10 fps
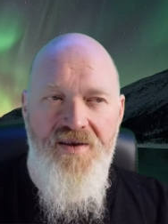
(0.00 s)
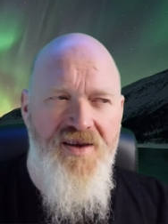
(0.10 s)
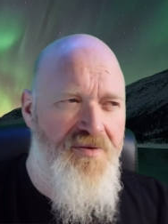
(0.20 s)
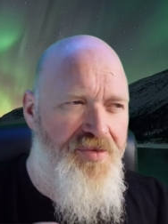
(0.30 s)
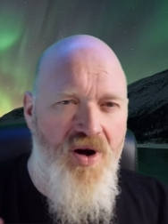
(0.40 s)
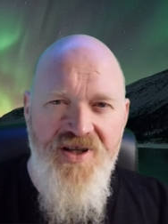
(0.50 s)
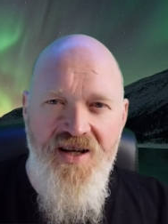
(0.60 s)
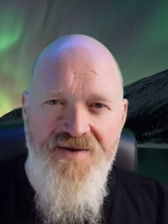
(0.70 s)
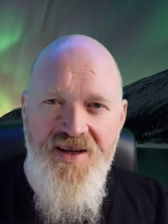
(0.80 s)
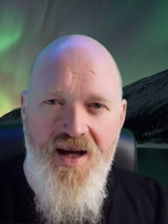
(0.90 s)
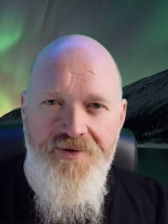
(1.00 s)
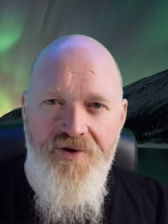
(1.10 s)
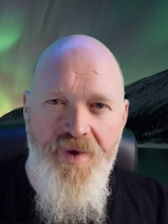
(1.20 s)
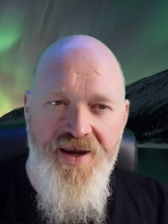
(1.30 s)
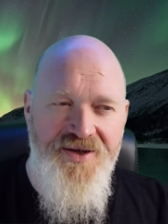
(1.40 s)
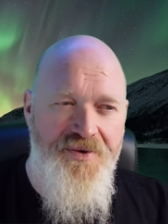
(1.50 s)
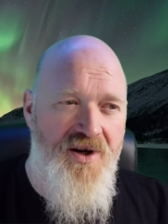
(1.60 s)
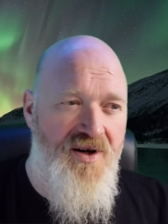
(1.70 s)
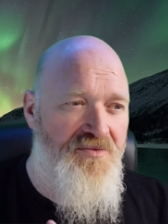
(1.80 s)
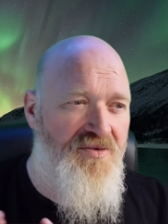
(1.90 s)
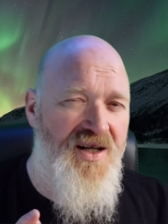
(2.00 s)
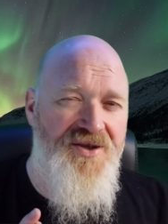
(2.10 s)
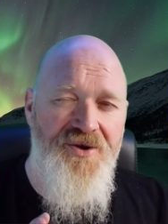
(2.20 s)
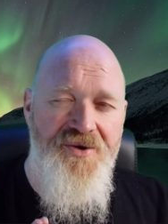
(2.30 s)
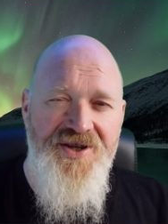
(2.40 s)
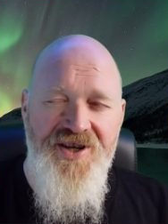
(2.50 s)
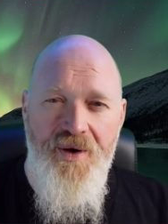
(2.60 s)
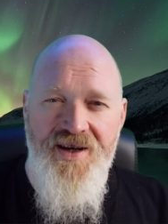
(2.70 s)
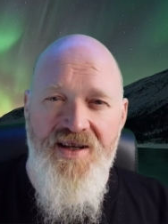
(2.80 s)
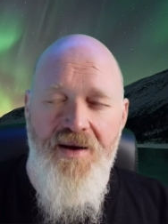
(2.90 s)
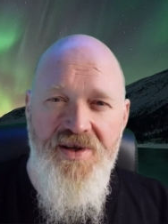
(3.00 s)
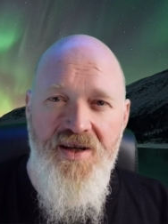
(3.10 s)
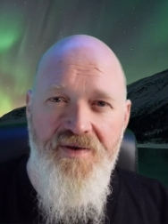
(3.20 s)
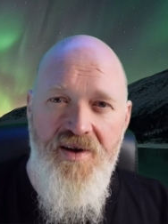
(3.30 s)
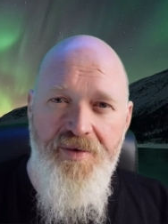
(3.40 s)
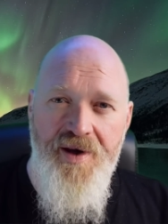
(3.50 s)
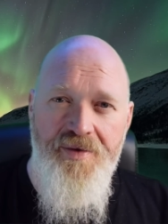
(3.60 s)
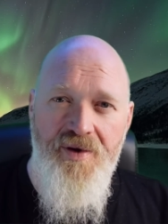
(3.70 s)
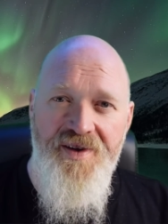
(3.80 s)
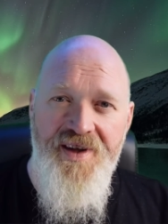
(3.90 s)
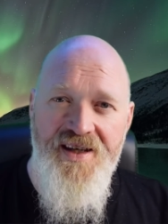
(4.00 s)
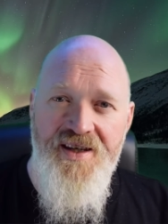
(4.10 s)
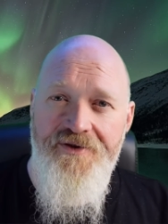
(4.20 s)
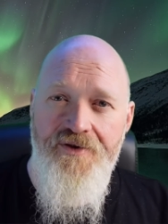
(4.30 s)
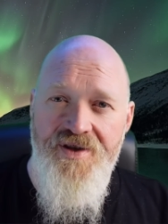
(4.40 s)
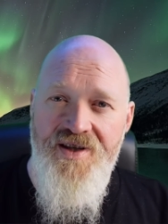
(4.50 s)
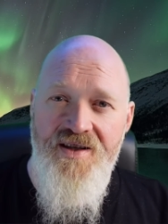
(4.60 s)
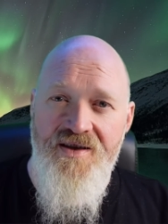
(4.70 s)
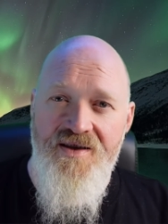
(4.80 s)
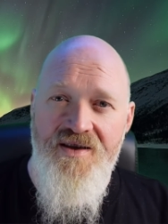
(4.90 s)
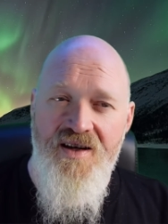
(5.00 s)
There are positives that come from that as well. My daughter is so accepting of other people and their differences.